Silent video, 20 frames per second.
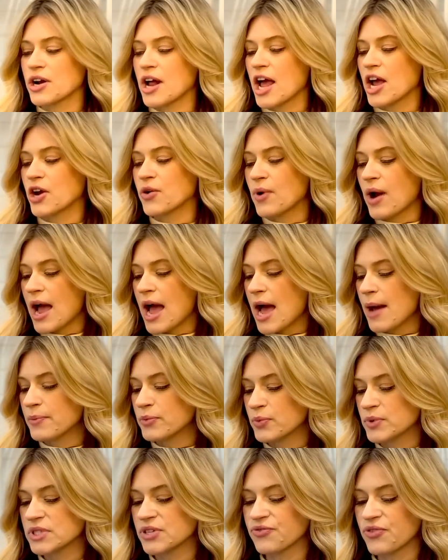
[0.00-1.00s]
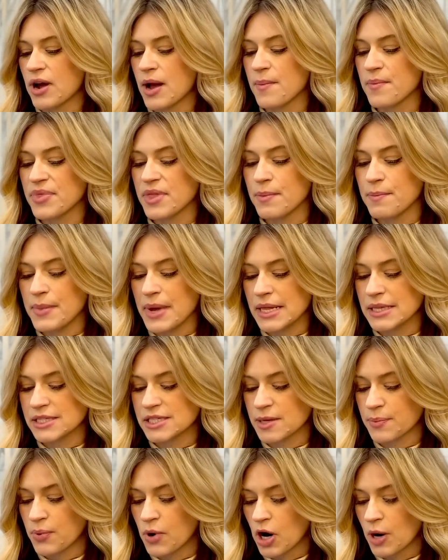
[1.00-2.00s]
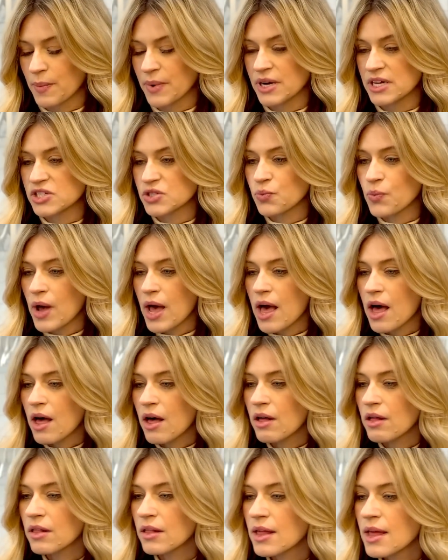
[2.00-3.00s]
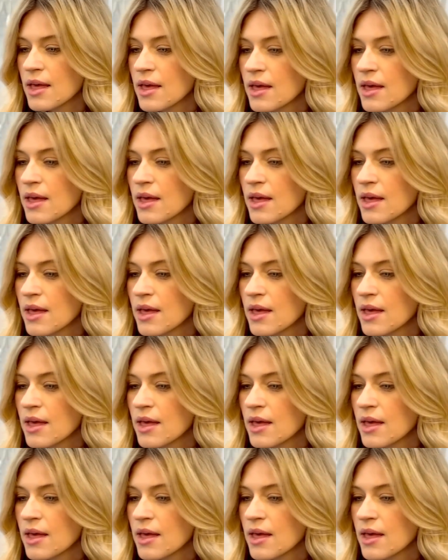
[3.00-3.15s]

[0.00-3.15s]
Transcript: I grabbed was from the men's department as well.